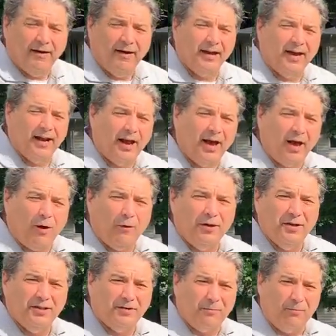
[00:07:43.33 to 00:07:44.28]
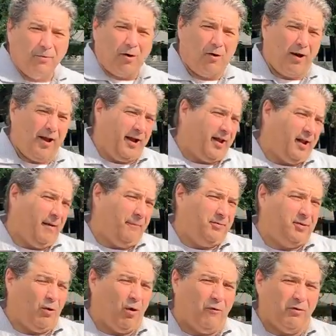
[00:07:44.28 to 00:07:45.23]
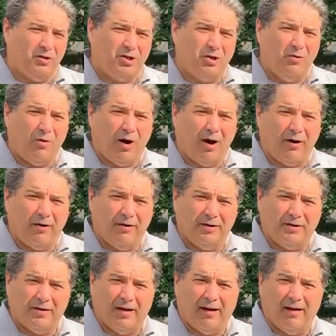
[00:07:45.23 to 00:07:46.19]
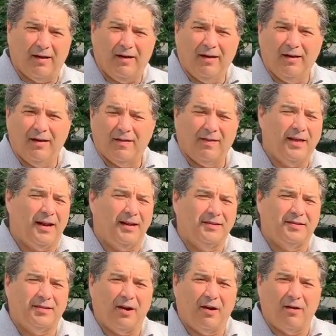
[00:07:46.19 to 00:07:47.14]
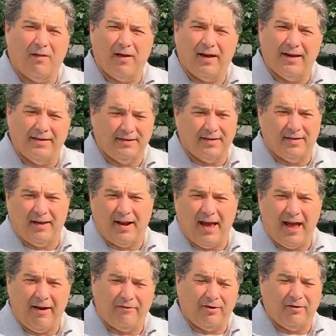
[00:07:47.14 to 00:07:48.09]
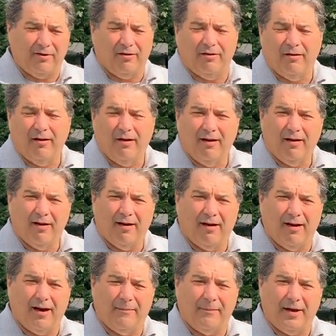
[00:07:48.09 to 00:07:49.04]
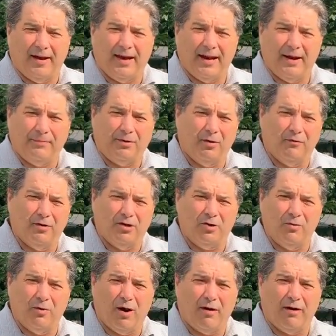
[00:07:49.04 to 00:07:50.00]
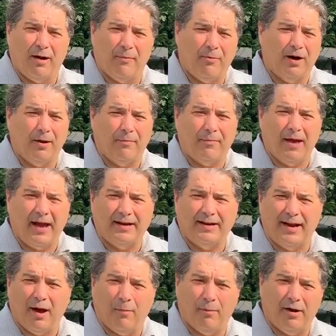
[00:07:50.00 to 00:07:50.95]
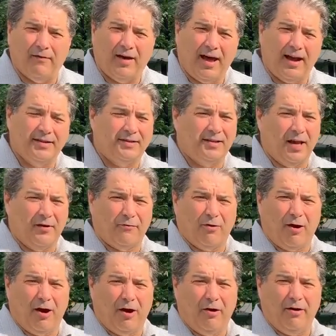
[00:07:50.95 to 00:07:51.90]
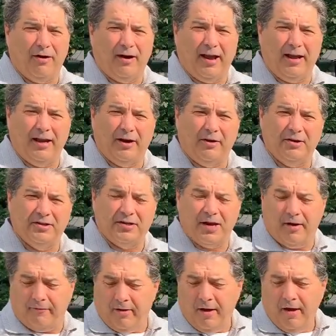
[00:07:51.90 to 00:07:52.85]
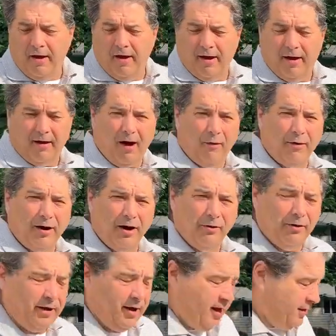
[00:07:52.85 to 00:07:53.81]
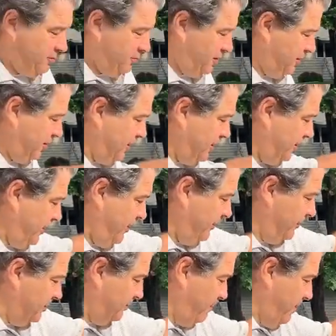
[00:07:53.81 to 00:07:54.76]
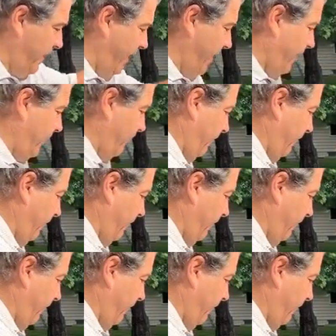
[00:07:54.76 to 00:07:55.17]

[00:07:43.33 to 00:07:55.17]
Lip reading: Again, I always crank it up to over 200 to let it sterilize, and then after I get up to over 200, I bring it back down. But I've got it set for 190 degrees F. And all we're going to do today is we're just going to take this pan